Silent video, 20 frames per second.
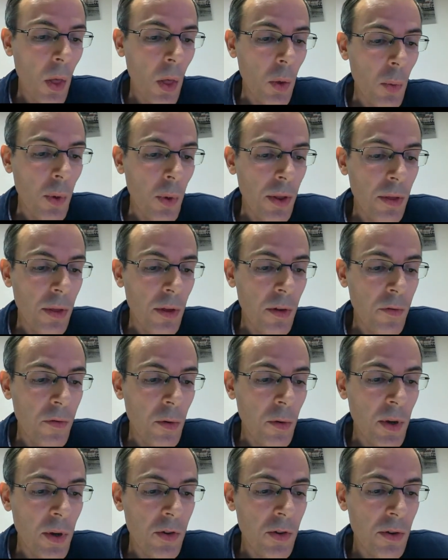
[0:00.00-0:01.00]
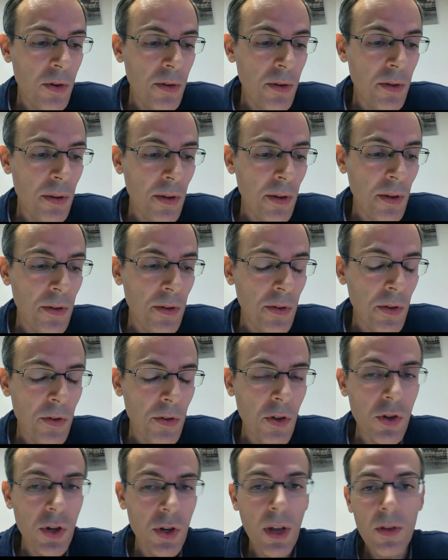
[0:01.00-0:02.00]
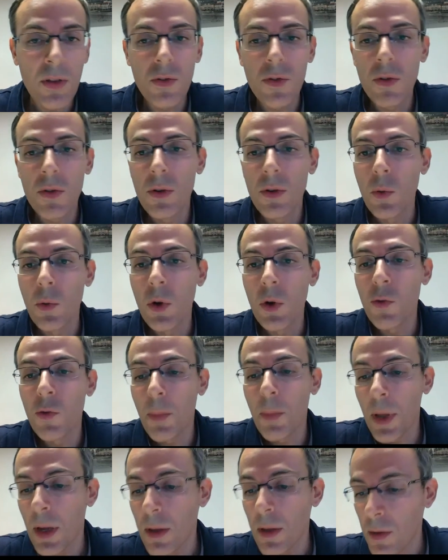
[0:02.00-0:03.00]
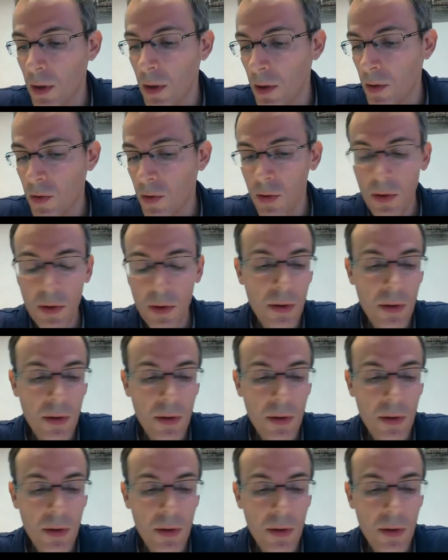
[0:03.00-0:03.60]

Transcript: with information such as which plate this